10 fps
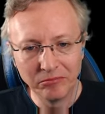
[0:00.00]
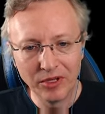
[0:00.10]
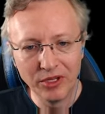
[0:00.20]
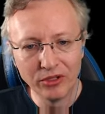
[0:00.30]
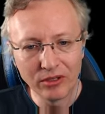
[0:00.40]

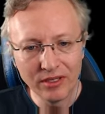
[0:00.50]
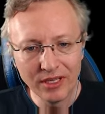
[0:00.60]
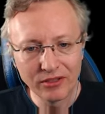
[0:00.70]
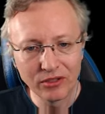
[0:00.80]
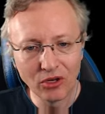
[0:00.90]
You don't
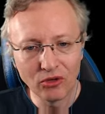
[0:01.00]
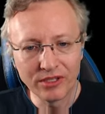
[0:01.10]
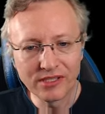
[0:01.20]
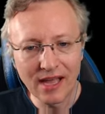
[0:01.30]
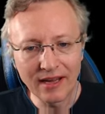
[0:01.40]
need to know
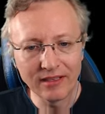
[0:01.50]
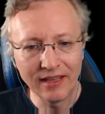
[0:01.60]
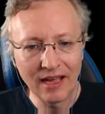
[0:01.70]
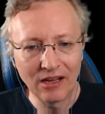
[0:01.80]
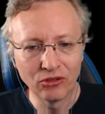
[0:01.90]
exactly
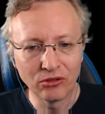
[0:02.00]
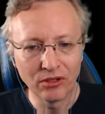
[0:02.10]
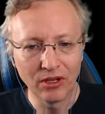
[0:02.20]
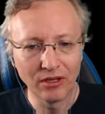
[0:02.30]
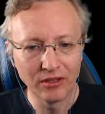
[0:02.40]
how
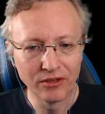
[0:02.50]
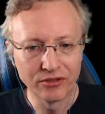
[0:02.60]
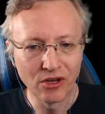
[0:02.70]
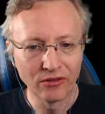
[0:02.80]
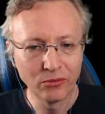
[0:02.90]
the
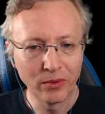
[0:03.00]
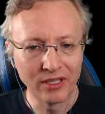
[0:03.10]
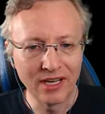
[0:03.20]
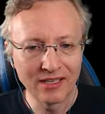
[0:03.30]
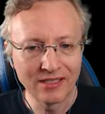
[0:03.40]
software
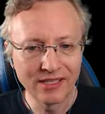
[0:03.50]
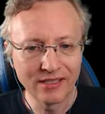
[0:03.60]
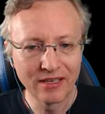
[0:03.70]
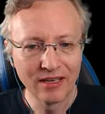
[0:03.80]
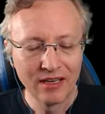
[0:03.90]
does
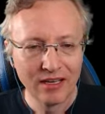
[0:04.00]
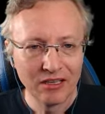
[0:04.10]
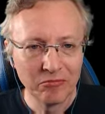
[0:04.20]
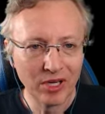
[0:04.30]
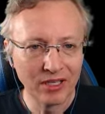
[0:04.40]
it,
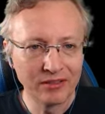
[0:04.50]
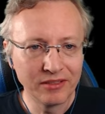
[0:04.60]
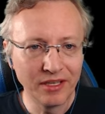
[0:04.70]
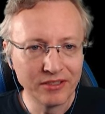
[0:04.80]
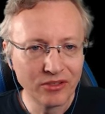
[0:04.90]
but
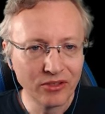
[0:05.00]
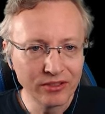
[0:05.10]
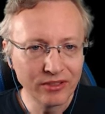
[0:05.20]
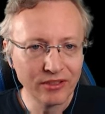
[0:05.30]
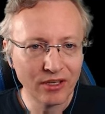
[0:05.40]
it's good
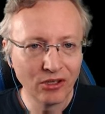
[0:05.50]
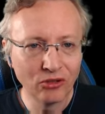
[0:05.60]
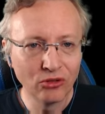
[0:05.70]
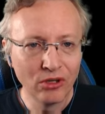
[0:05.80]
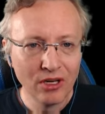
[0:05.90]
to
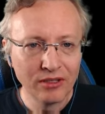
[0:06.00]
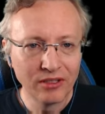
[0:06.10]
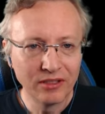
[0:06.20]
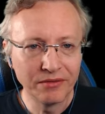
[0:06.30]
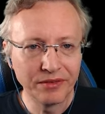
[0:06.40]
know the
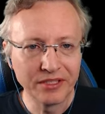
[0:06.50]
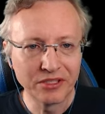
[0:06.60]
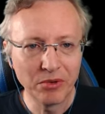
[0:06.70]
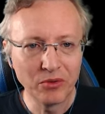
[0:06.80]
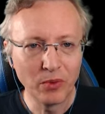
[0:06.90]
difference
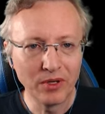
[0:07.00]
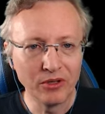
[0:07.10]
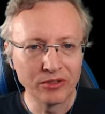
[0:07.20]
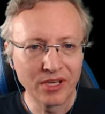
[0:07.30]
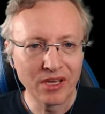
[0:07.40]
between
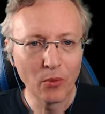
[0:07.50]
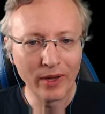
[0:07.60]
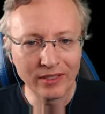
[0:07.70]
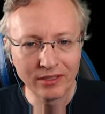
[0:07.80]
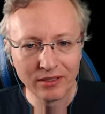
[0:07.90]
using a
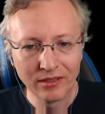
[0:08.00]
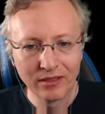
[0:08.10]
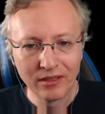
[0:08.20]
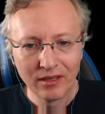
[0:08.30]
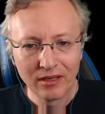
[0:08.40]
wet
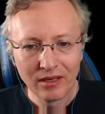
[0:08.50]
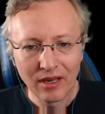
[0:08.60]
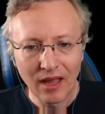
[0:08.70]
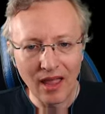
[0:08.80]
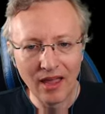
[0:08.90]

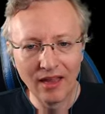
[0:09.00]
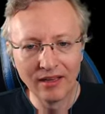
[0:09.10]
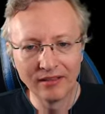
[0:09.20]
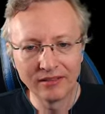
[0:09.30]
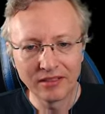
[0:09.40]

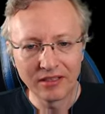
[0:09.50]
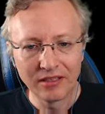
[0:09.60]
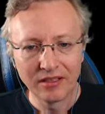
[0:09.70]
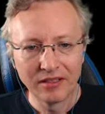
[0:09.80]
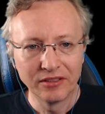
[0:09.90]
and
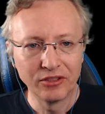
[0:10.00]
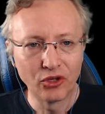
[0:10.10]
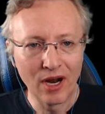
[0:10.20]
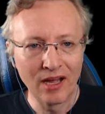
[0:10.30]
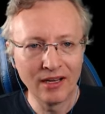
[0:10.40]

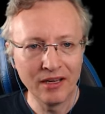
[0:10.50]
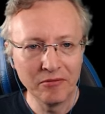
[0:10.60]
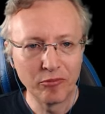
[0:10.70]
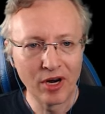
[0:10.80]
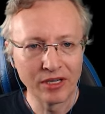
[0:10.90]
dry
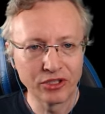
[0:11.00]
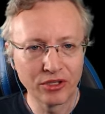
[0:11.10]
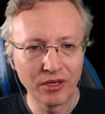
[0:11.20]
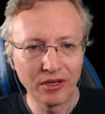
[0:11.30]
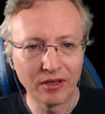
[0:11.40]
brush.
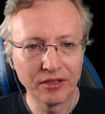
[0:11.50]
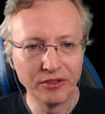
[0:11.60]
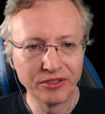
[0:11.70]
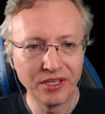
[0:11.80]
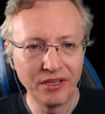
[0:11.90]
You
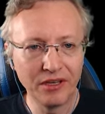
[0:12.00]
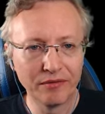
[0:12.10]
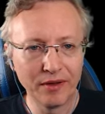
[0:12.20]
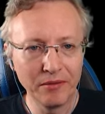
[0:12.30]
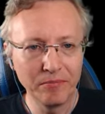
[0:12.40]
see,
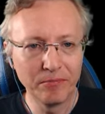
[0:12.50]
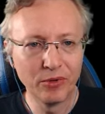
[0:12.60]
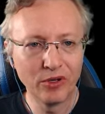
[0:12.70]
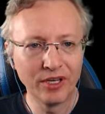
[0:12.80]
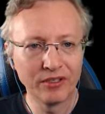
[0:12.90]
if I
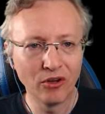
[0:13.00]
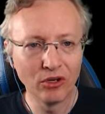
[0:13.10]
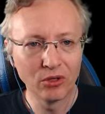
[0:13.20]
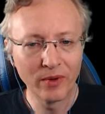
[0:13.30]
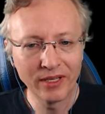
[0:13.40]
put it all
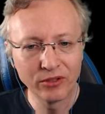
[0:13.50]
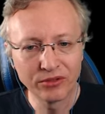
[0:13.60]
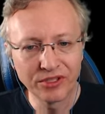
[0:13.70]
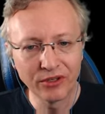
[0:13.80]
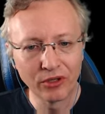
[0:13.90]
the way to
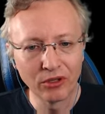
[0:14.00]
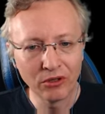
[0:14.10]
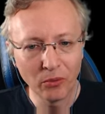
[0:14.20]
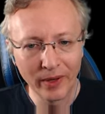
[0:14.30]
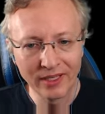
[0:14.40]
0
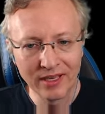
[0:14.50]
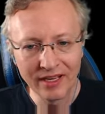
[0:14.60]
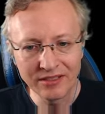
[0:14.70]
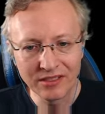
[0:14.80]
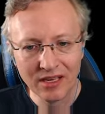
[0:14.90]

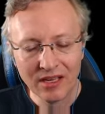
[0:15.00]
wetness,